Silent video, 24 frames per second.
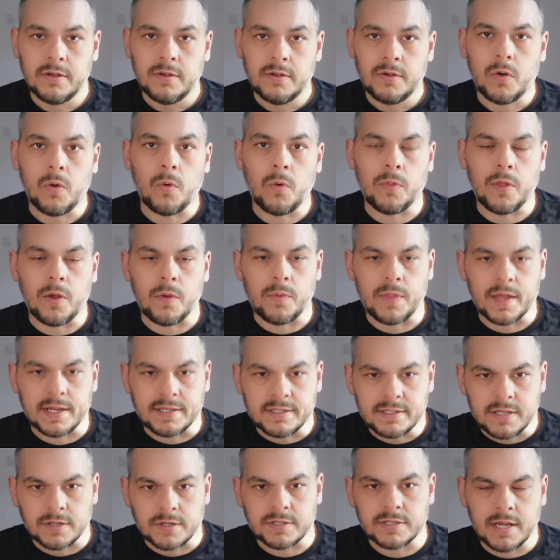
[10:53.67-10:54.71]
Although there
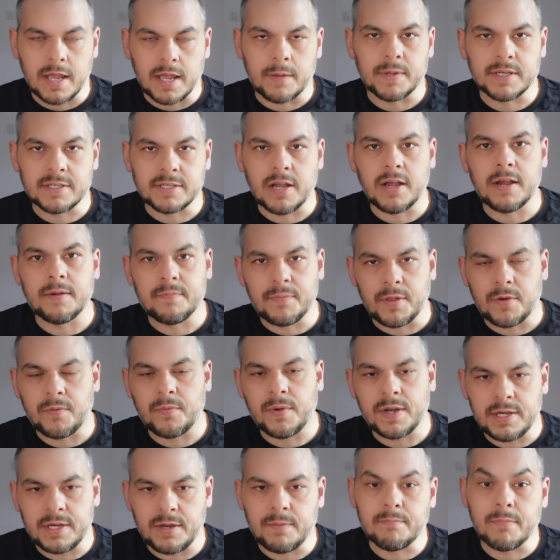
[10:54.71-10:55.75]
does come a time though
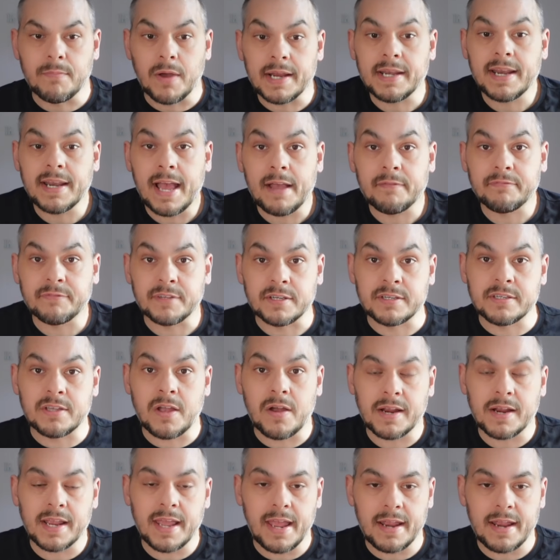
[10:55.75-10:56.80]
when you might have to
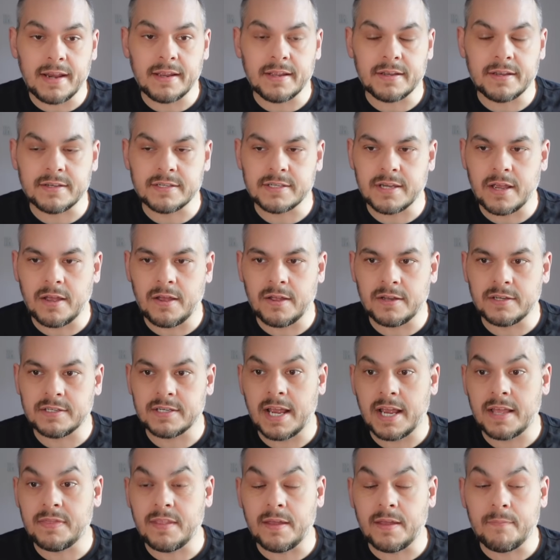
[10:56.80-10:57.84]
start getting concerned,
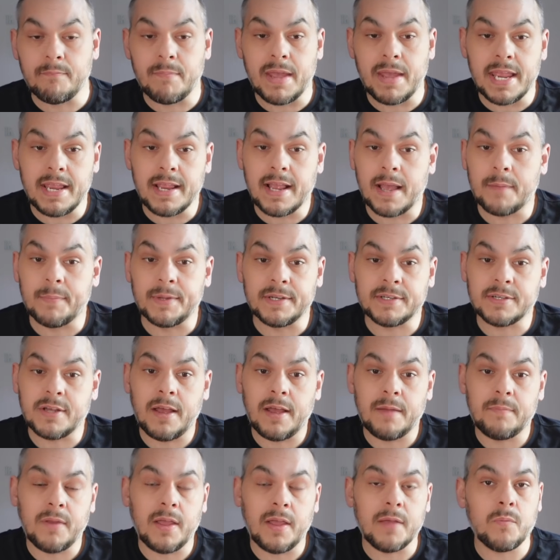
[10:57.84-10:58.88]
and there may come a
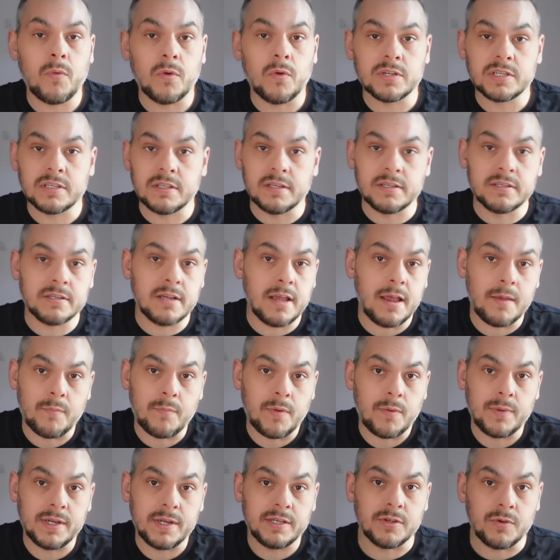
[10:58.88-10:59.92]
time like what's the time when
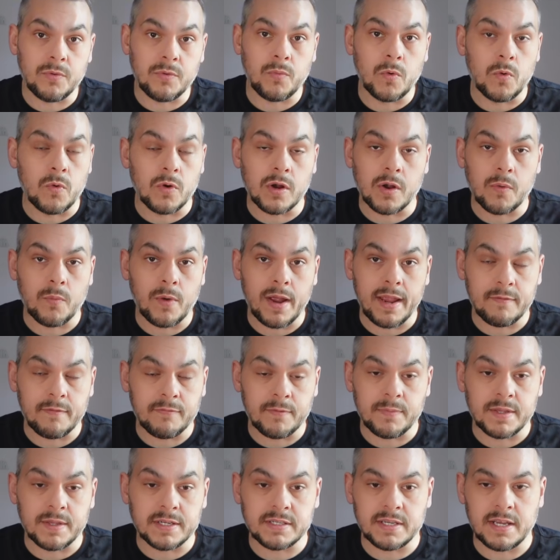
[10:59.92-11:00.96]
we do walk away from
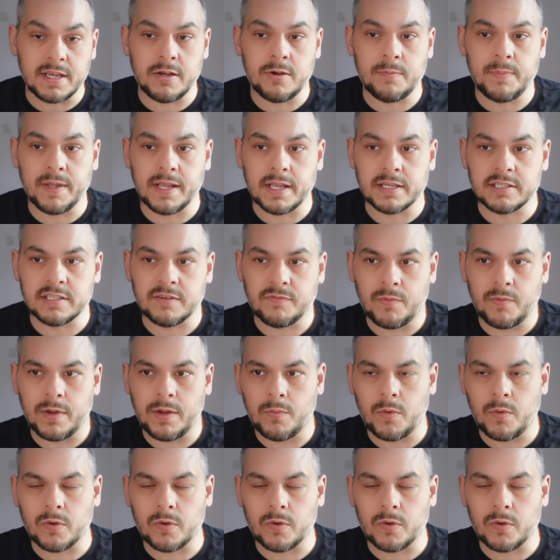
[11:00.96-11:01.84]
this deal, because if we want